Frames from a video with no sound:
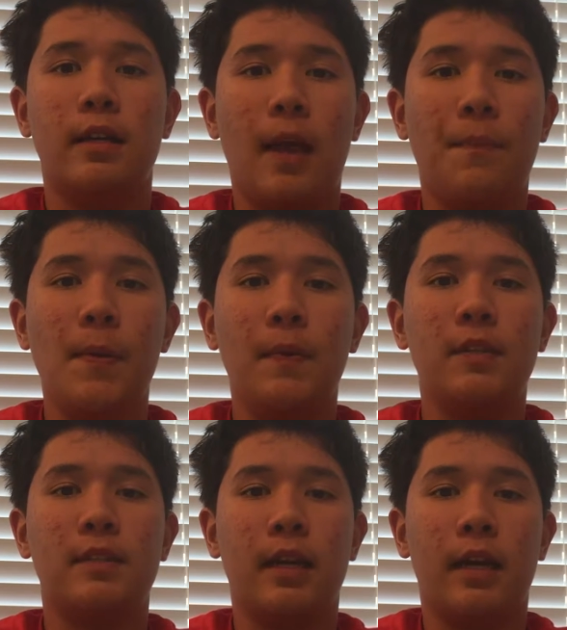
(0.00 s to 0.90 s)
that
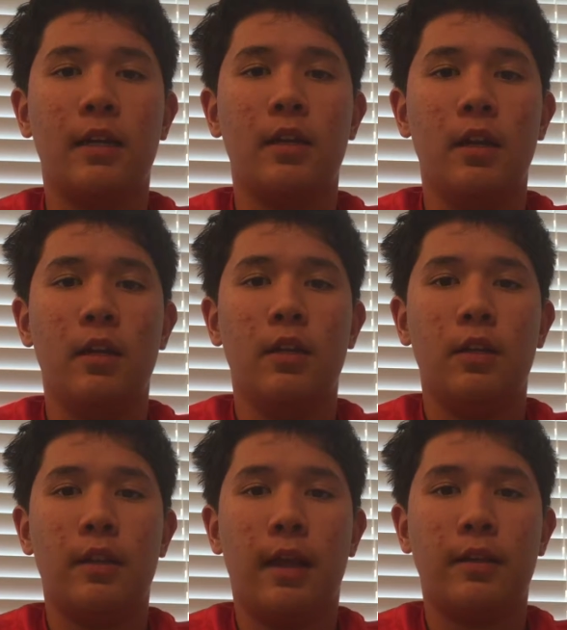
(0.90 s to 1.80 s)
people decided
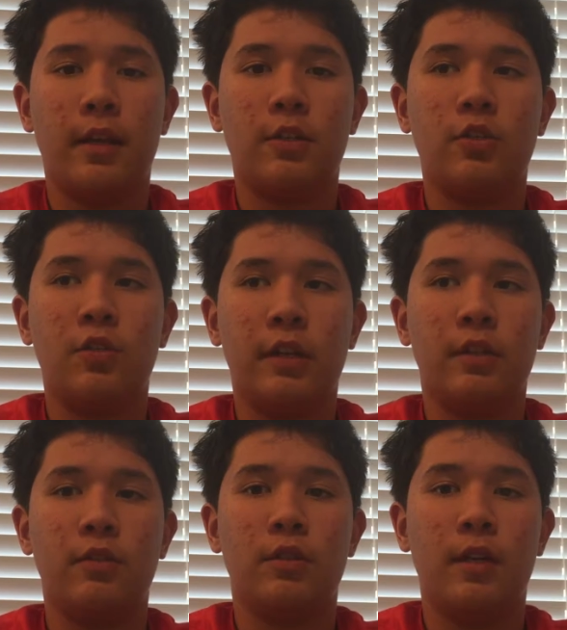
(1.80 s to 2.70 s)
that they should try
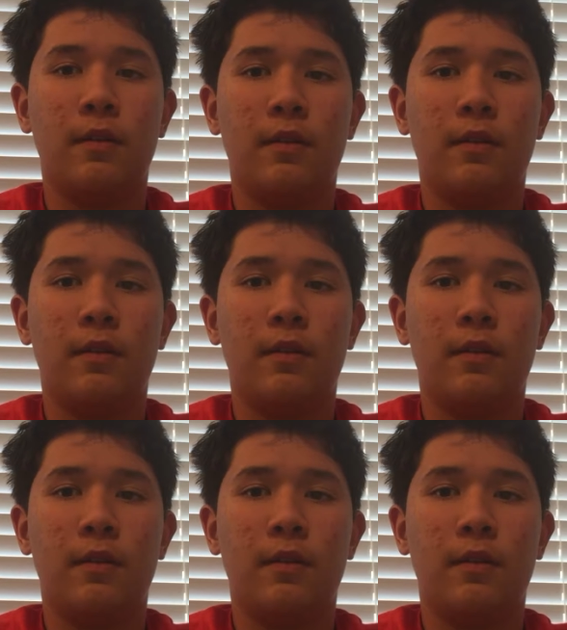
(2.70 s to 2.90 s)
to use